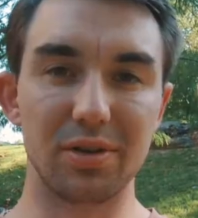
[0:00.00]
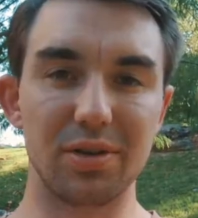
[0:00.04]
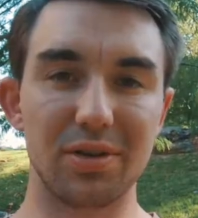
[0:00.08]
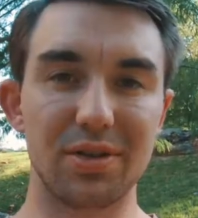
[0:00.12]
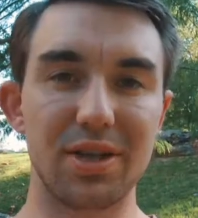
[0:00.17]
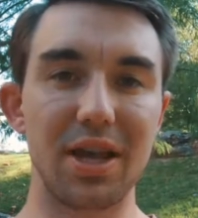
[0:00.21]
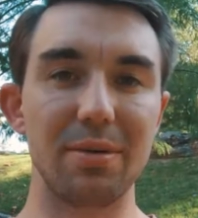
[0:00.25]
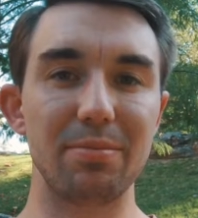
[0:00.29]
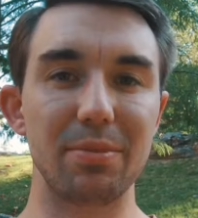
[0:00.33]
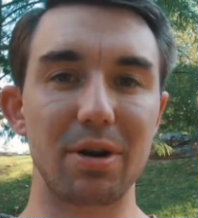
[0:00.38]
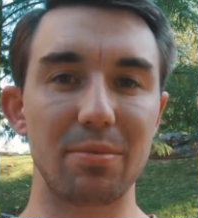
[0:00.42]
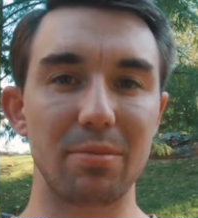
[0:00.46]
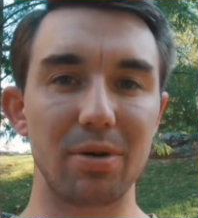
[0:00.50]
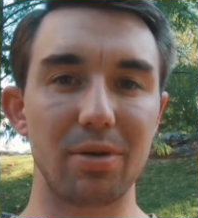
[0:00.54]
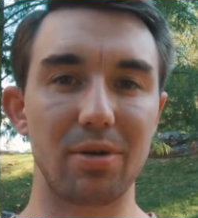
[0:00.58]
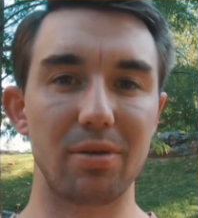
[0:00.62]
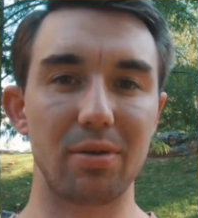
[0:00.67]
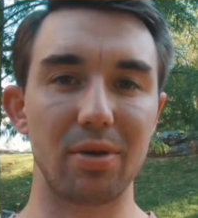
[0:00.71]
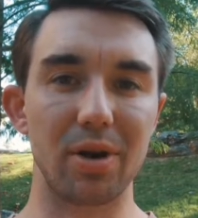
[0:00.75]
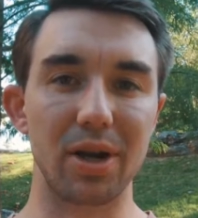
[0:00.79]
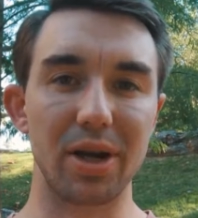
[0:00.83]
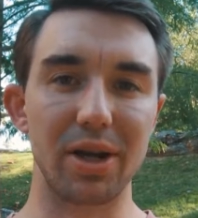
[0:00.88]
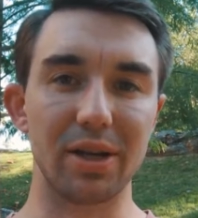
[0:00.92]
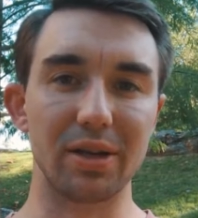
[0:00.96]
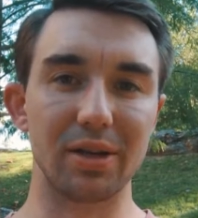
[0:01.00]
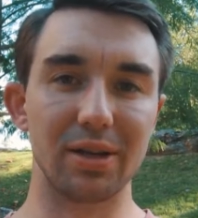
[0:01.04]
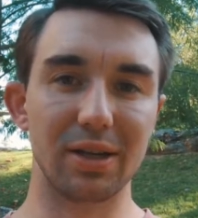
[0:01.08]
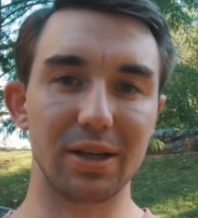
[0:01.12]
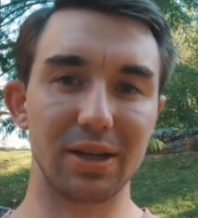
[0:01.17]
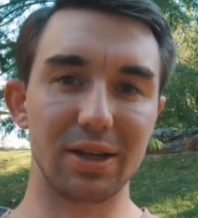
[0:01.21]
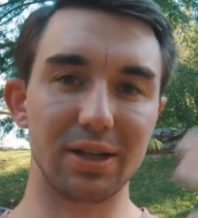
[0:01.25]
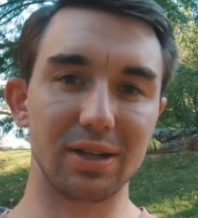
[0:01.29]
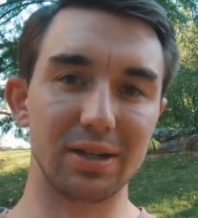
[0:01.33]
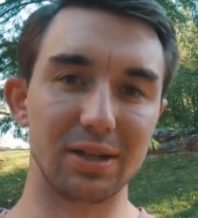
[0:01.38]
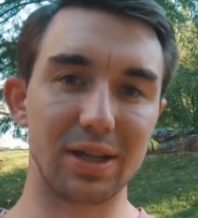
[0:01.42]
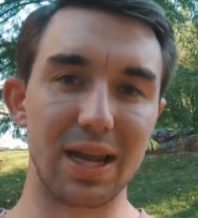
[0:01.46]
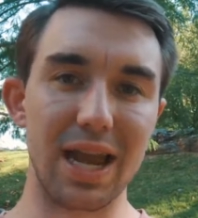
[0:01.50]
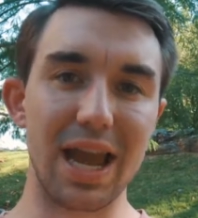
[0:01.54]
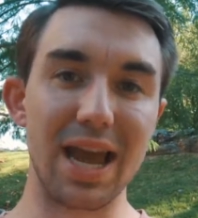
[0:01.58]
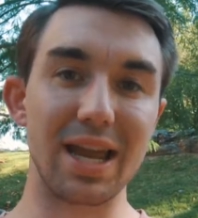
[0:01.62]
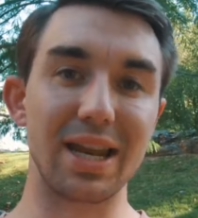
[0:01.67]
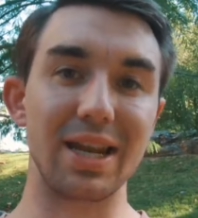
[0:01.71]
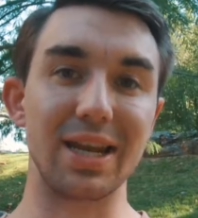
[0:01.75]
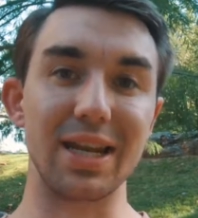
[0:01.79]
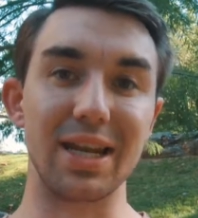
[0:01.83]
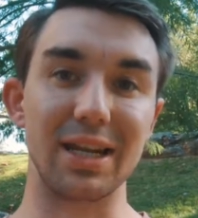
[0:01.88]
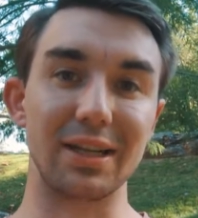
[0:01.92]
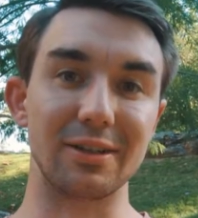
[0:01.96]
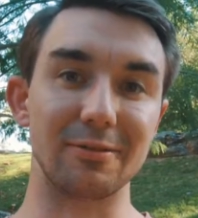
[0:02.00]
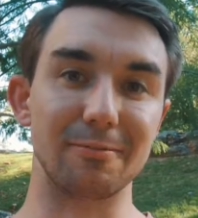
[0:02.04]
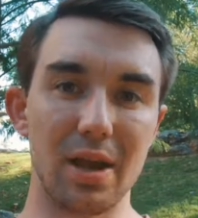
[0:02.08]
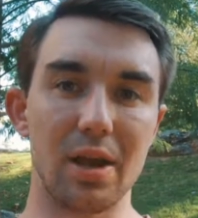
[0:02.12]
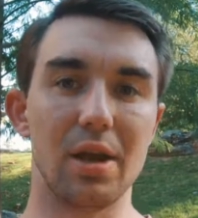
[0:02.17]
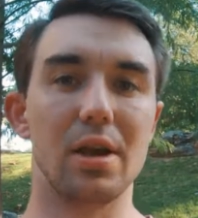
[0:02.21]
Tip number 3, editing.